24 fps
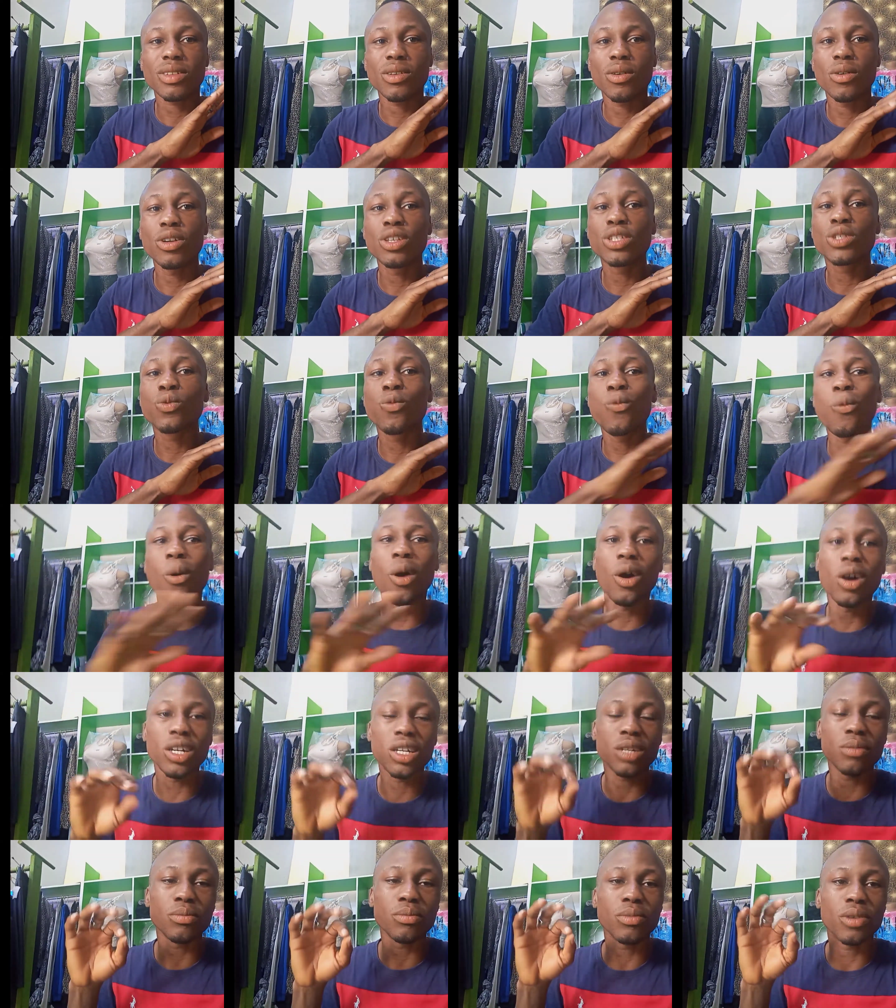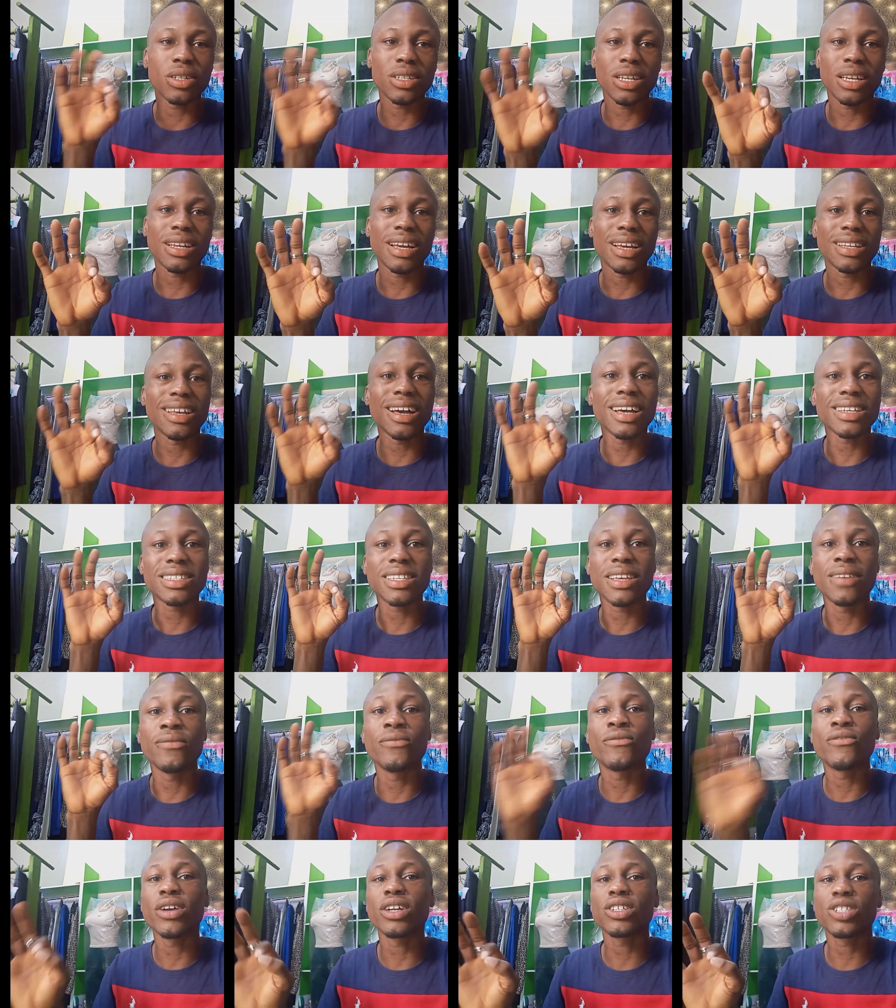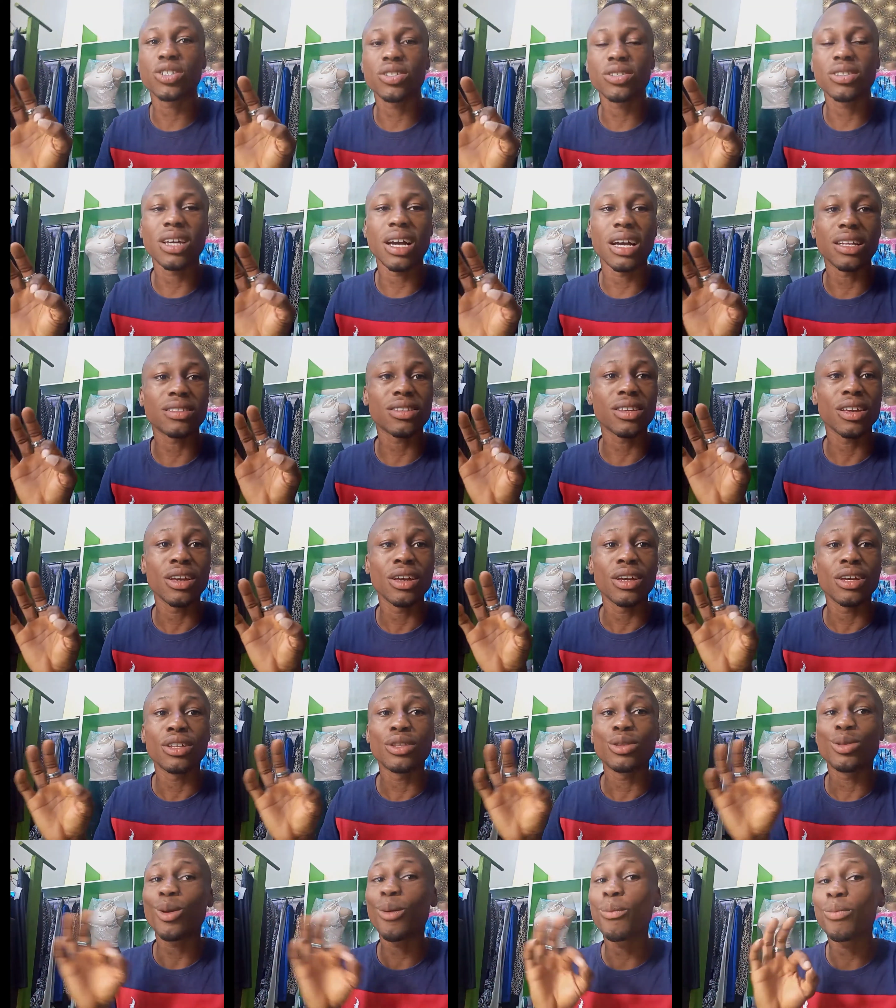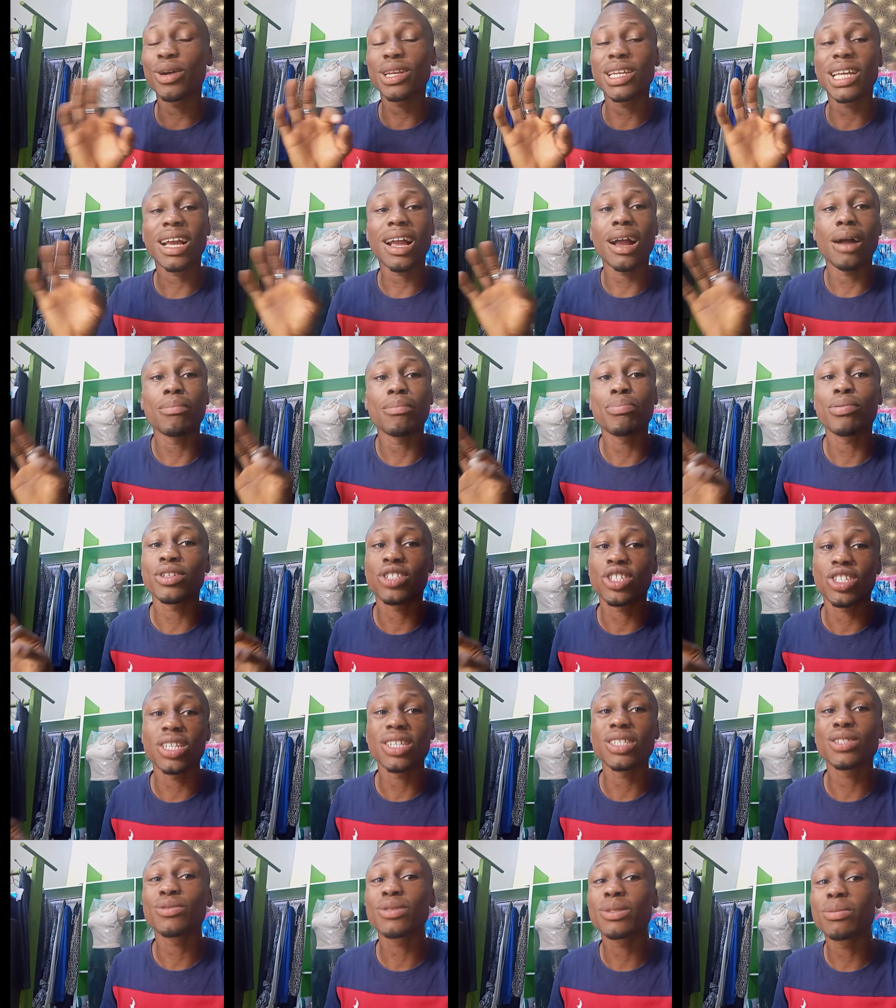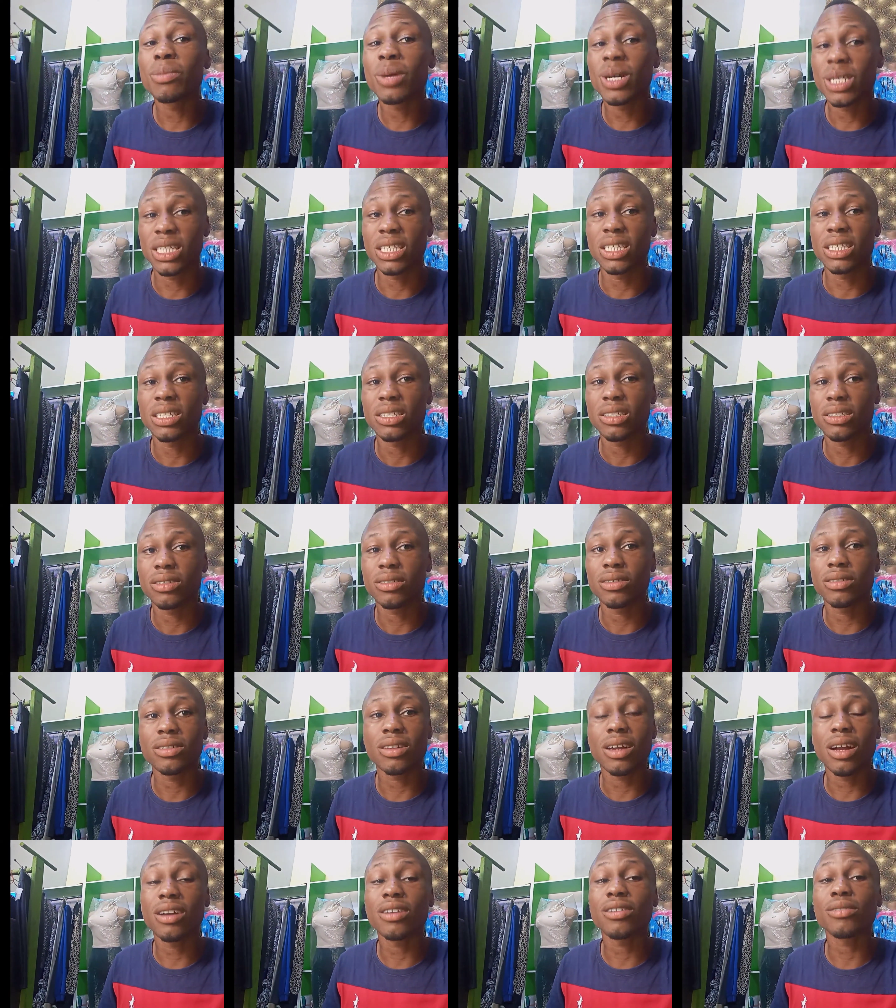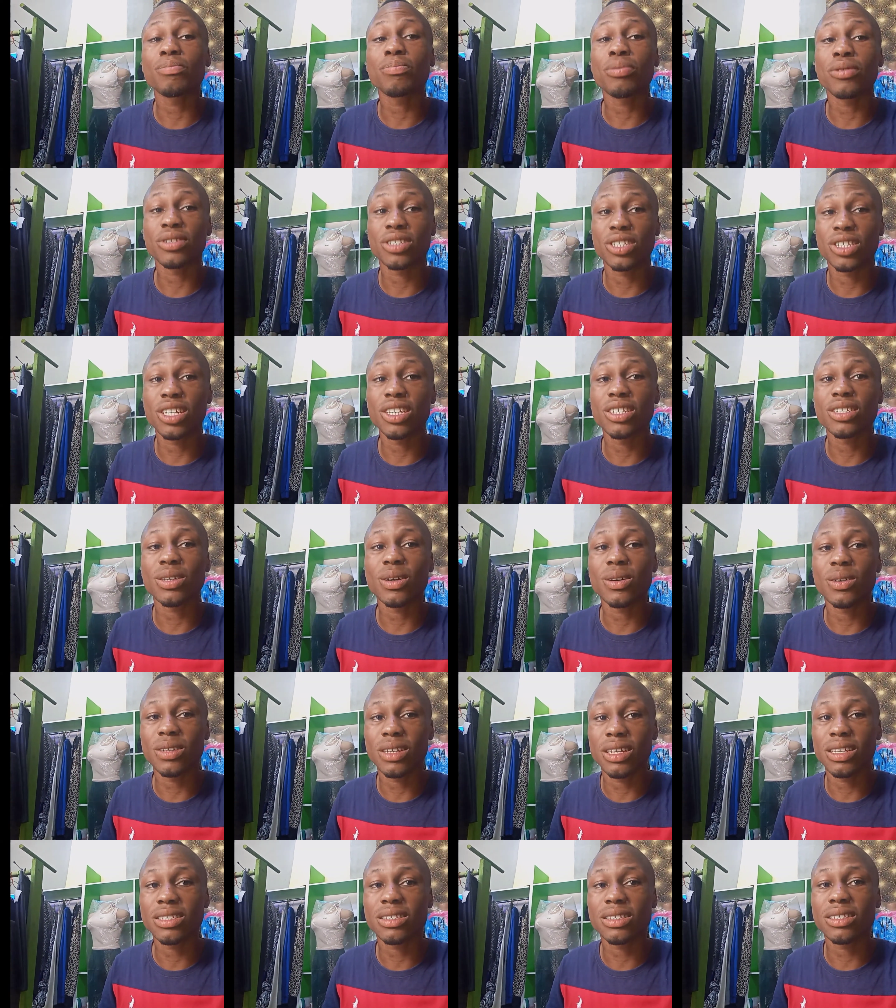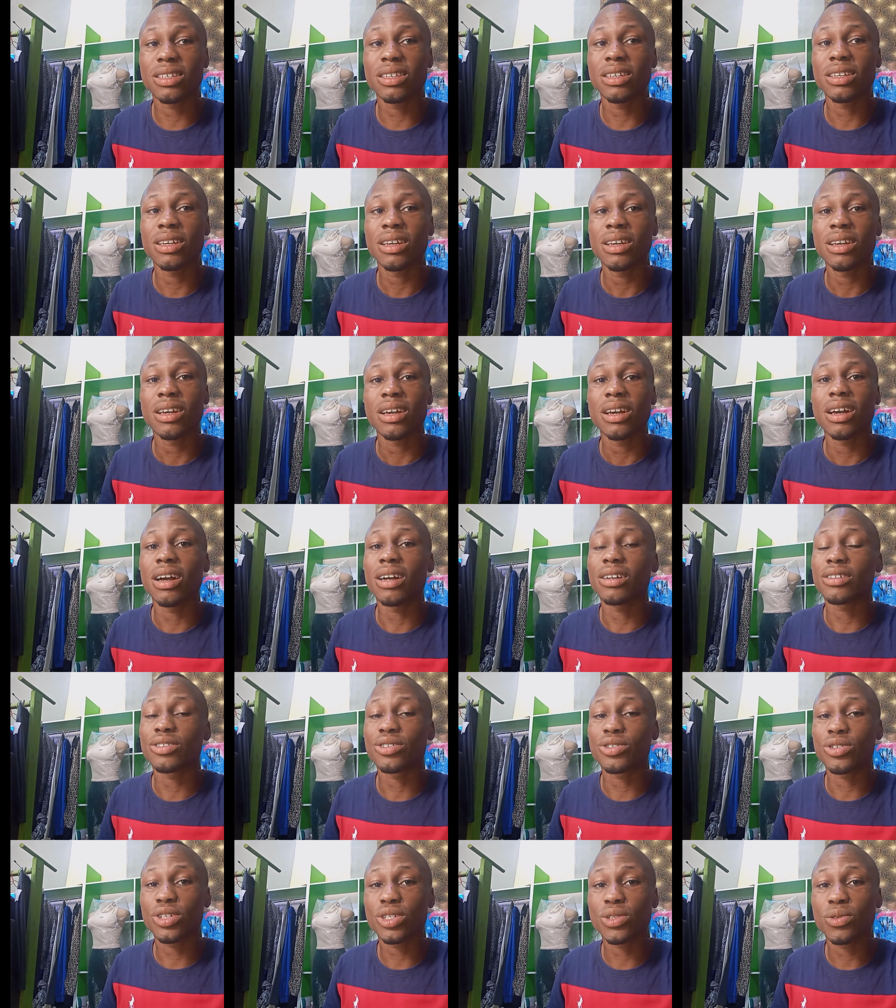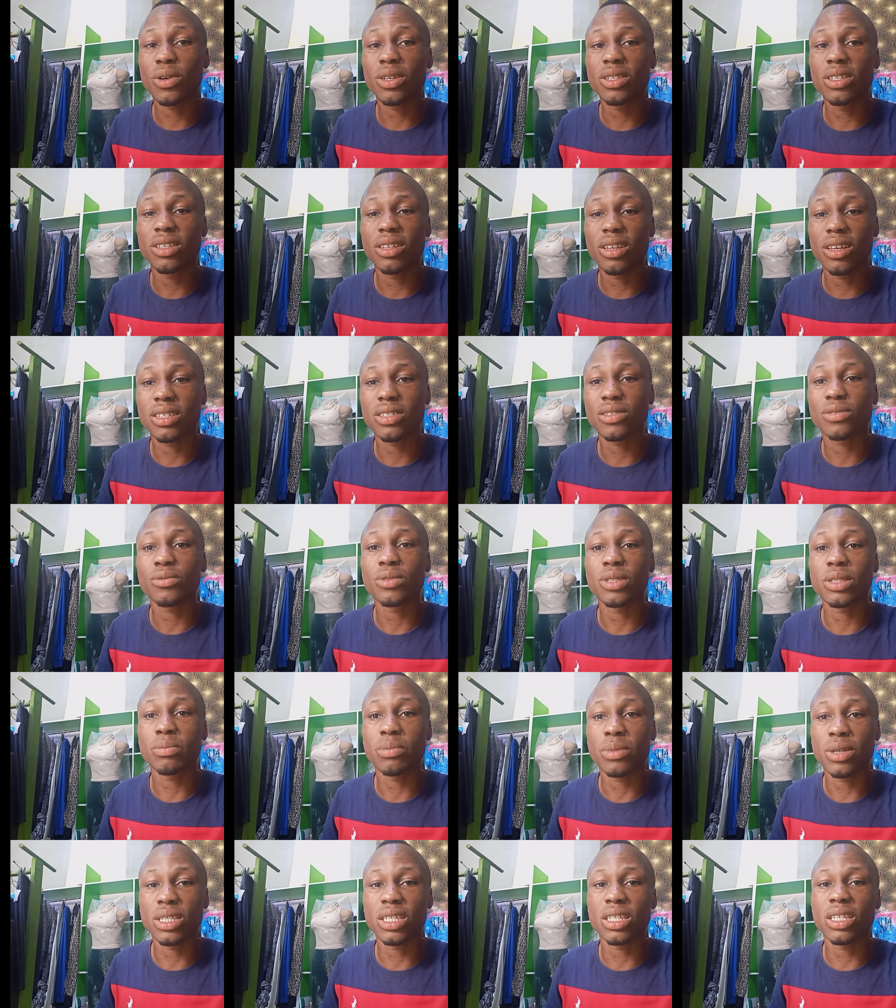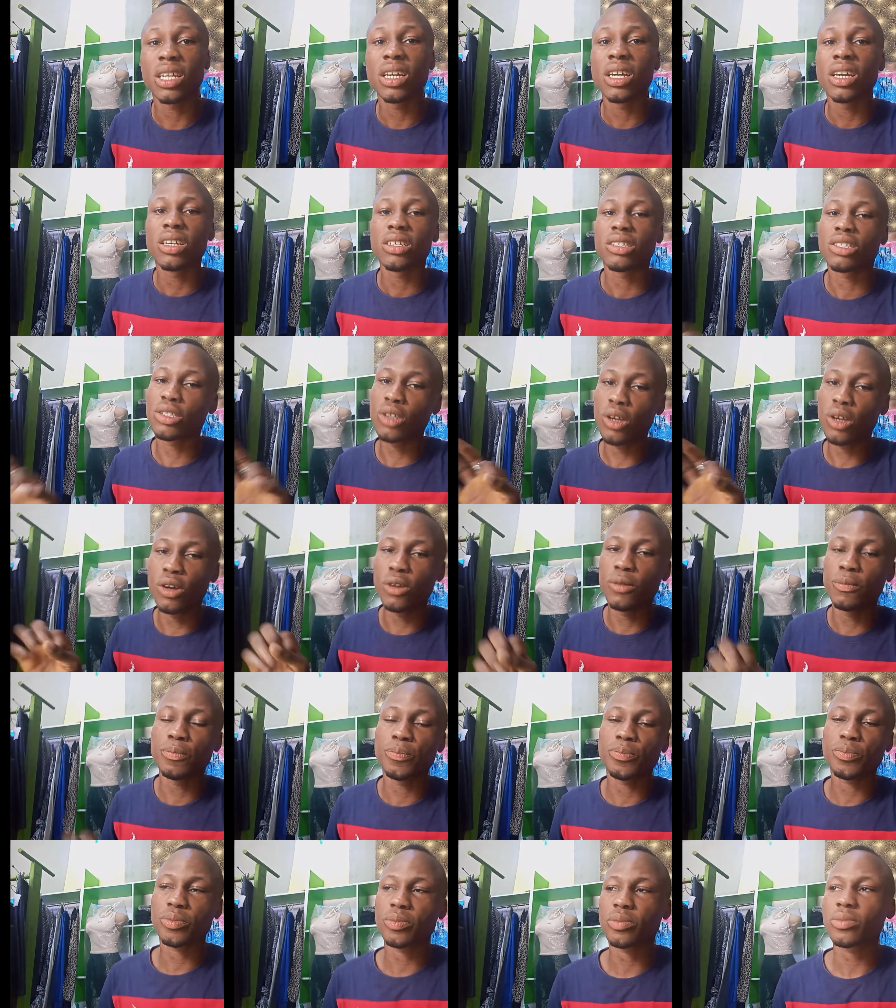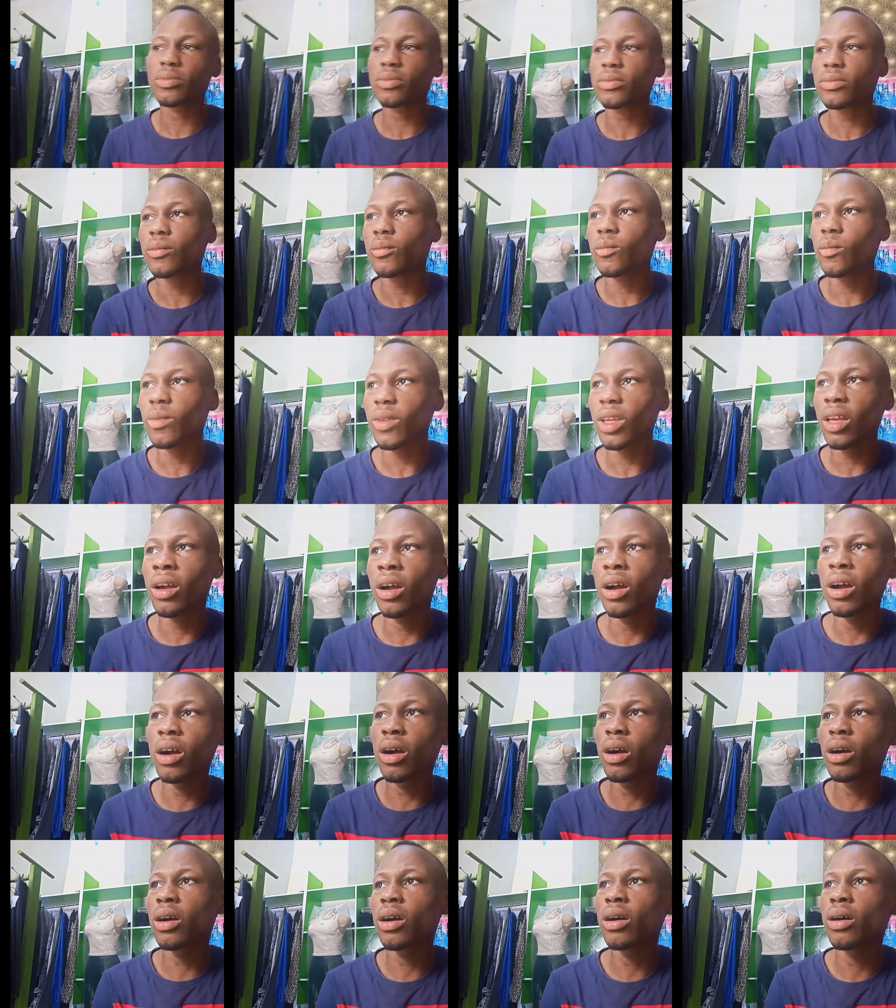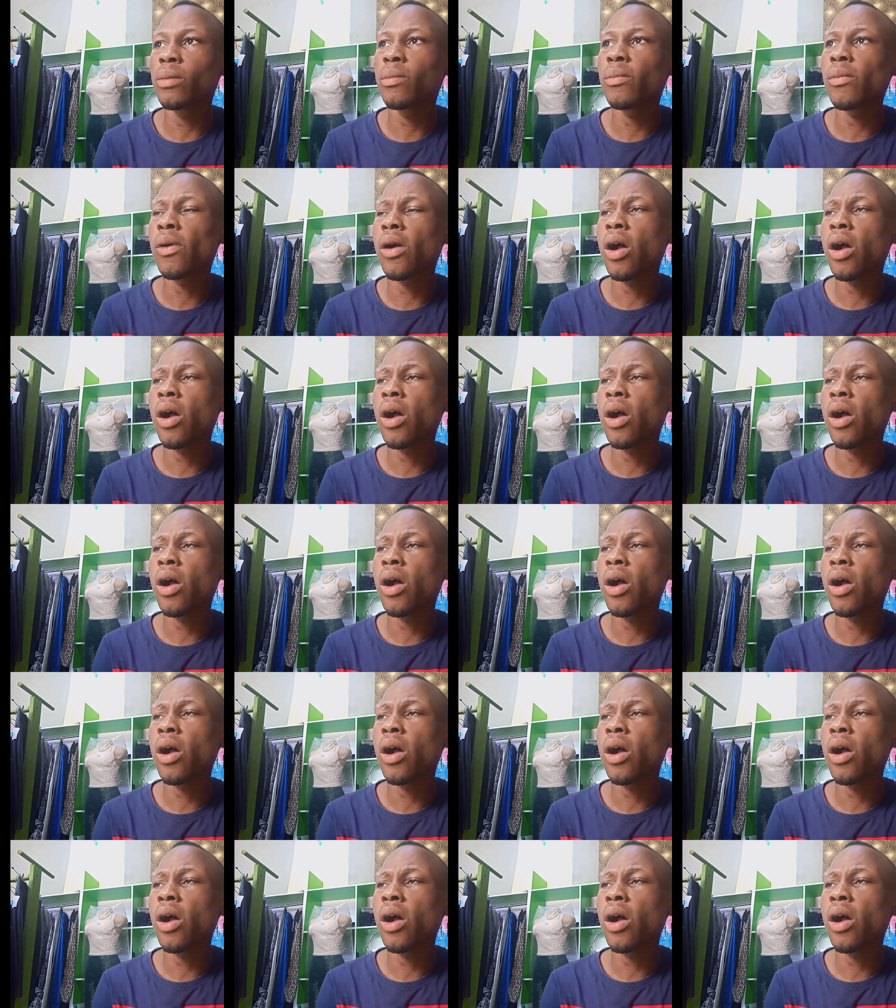is worth more than that. That's a virtue that nobody can purchase with money. You can't purchase honesty and trustworthiness with money. So um